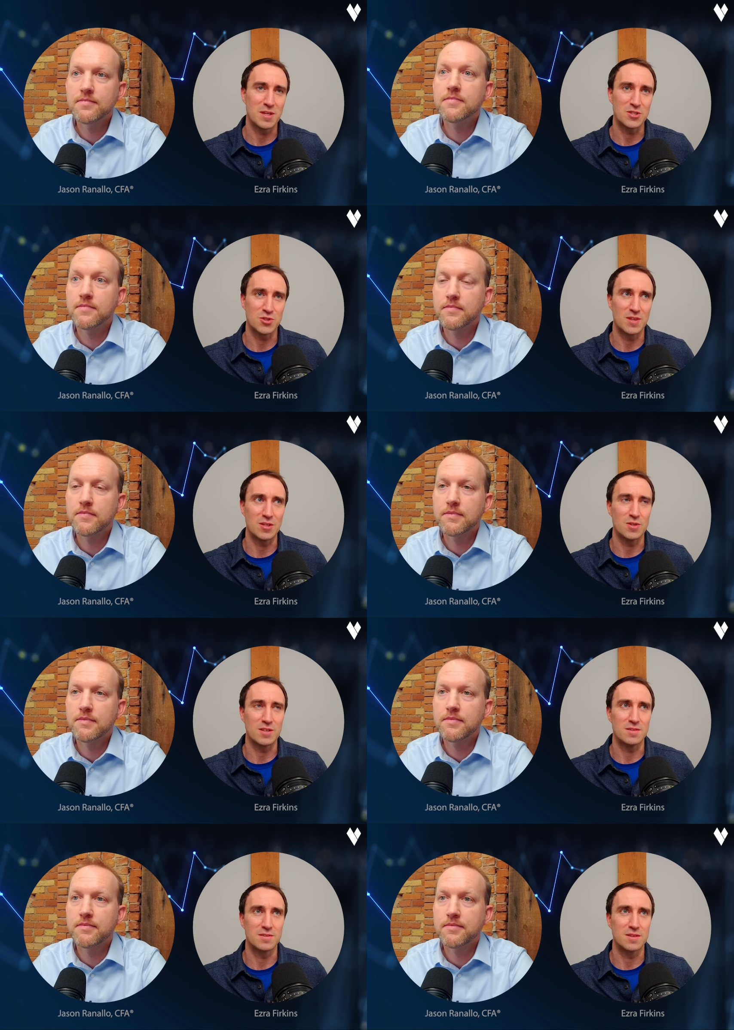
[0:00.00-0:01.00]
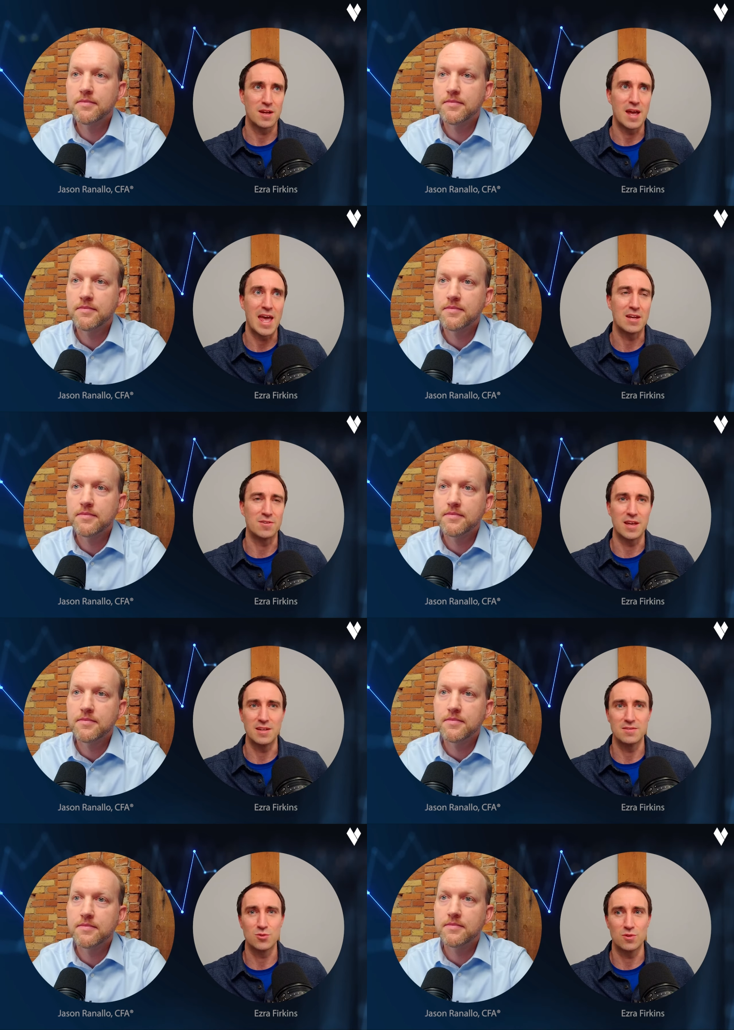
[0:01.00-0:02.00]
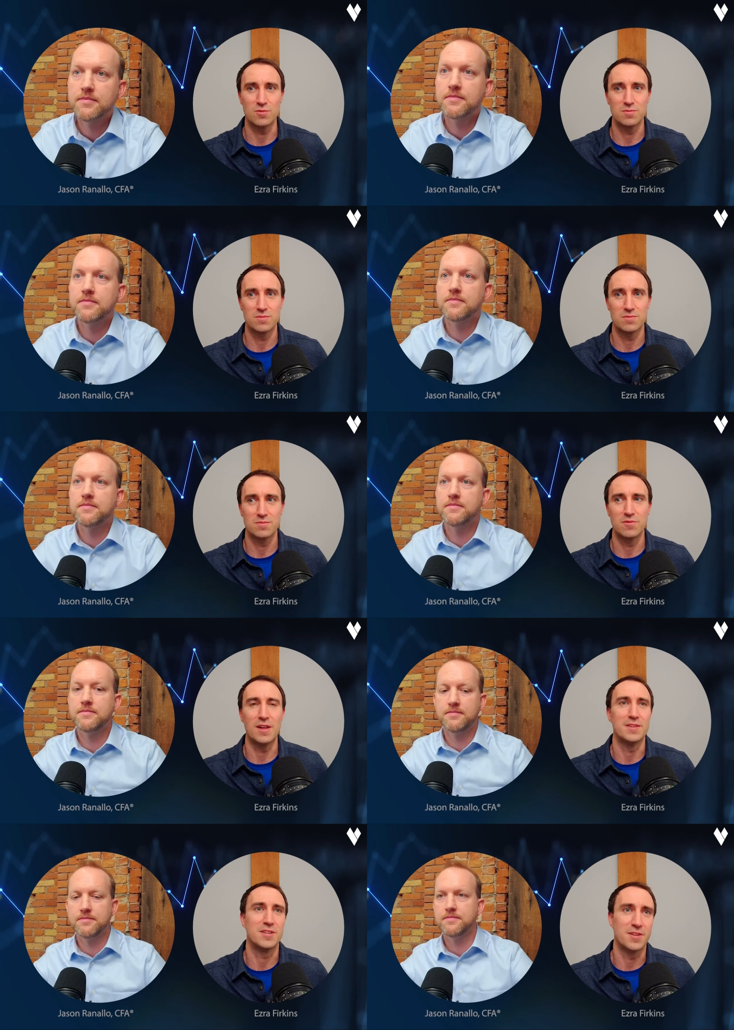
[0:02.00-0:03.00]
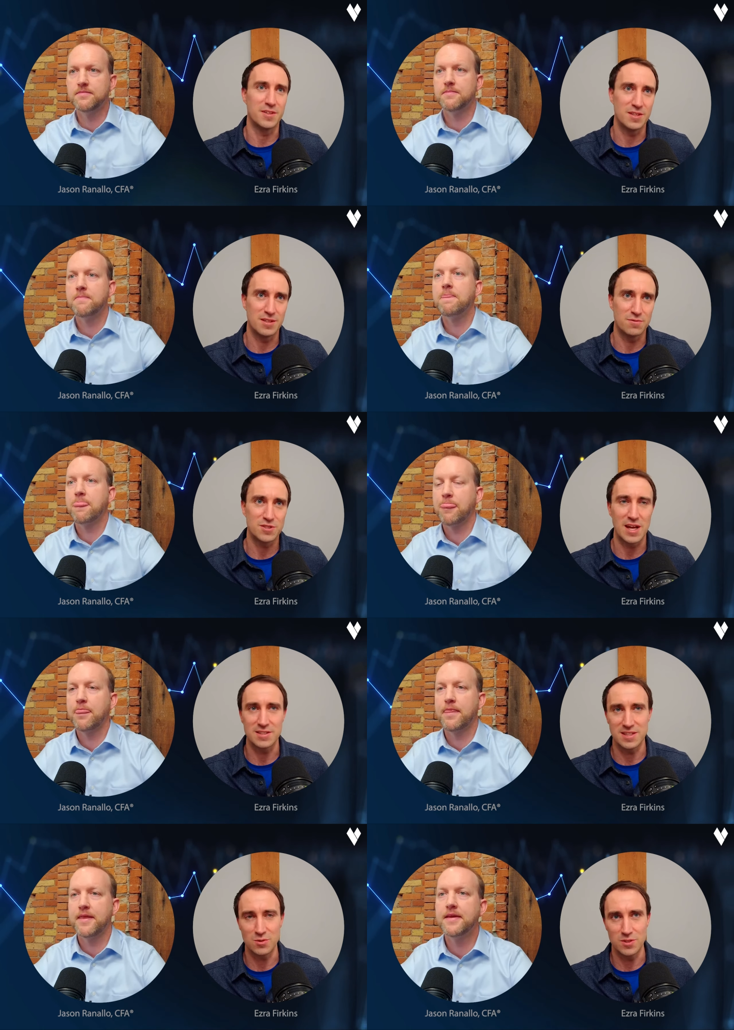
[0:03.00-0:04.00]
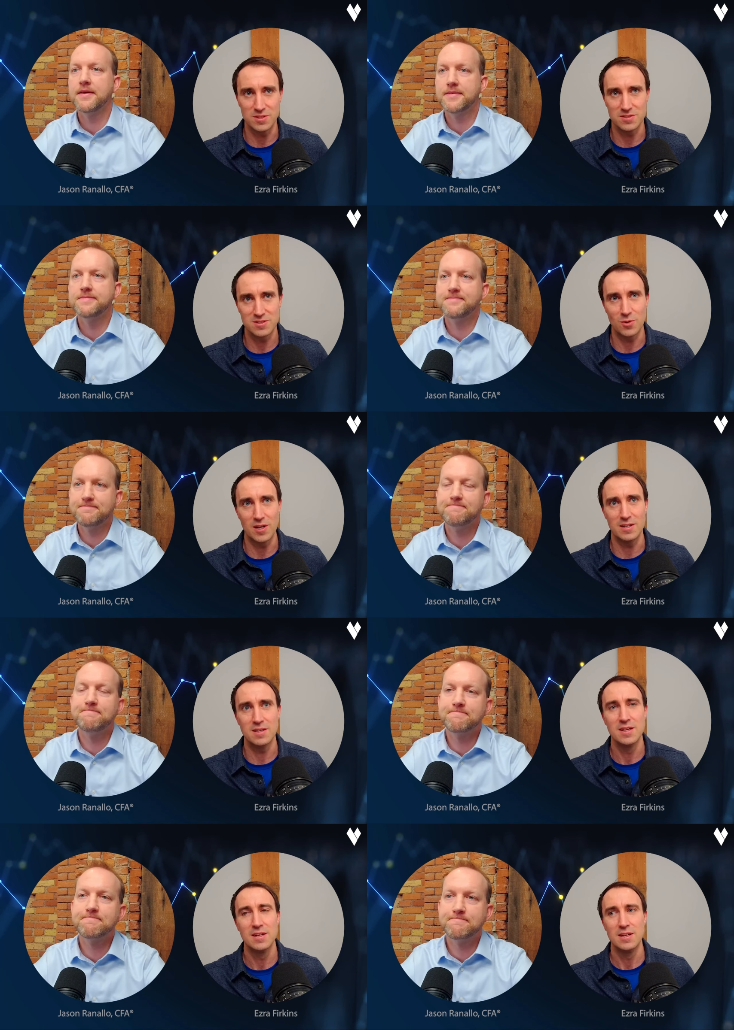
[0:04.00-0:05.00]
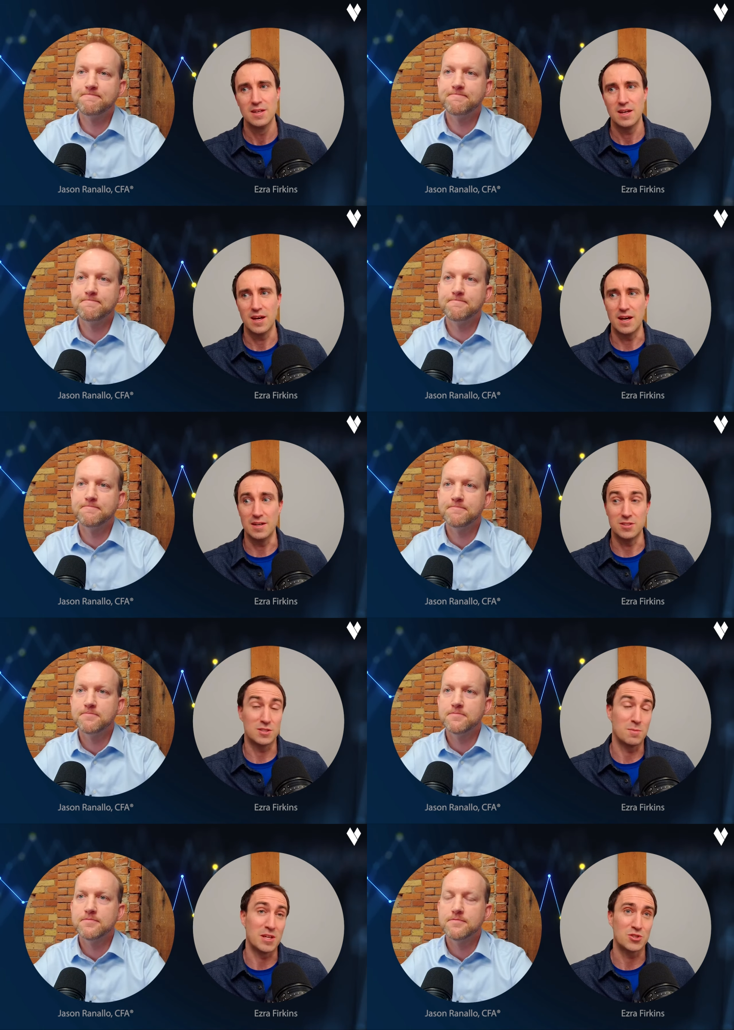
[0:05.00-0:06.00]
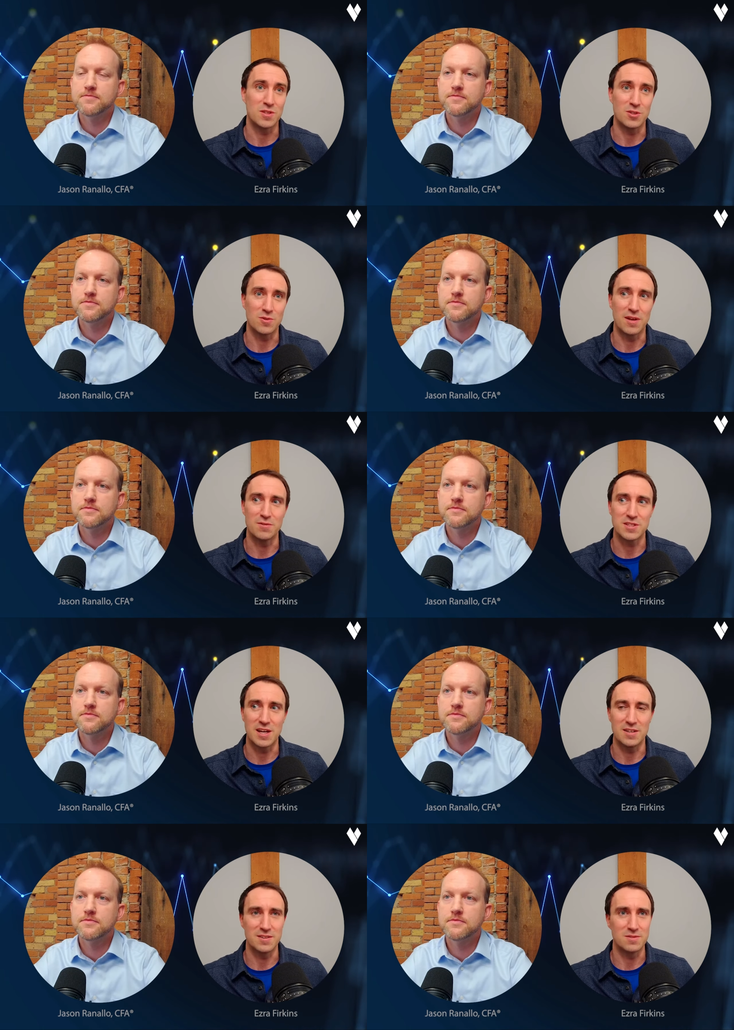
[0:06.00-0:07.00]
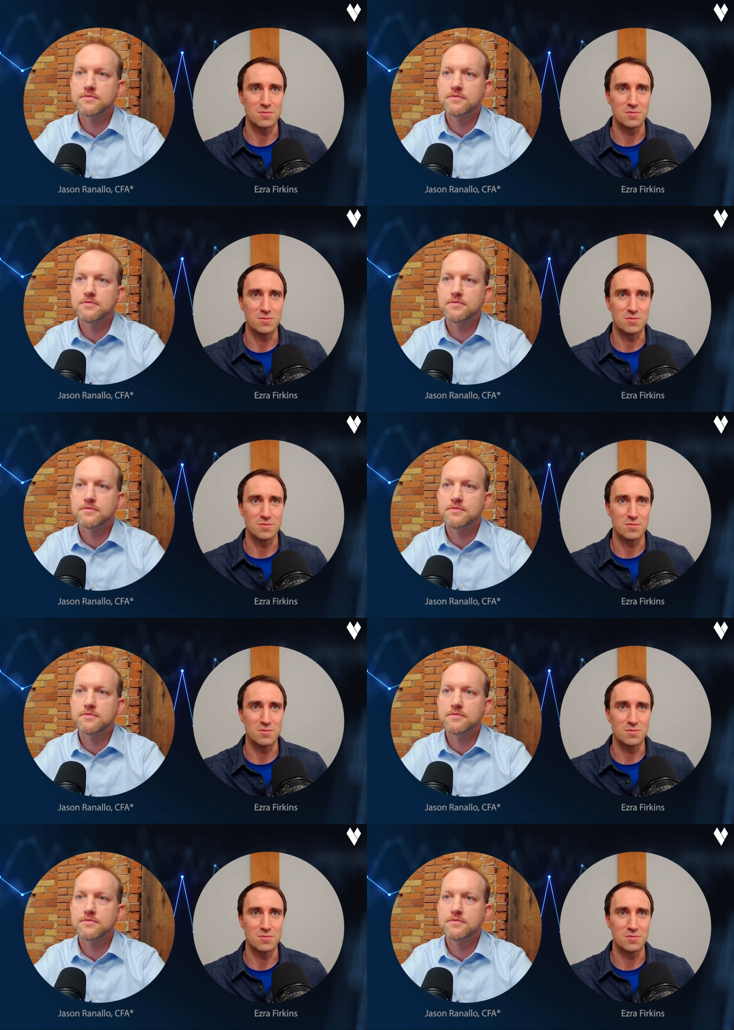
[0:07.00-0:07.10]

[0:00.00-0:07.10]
Speaker 1: Make sure that you can uh, handle that sort of volatility of stocks, equity, and so on, uh, just to make sure that your lifestyle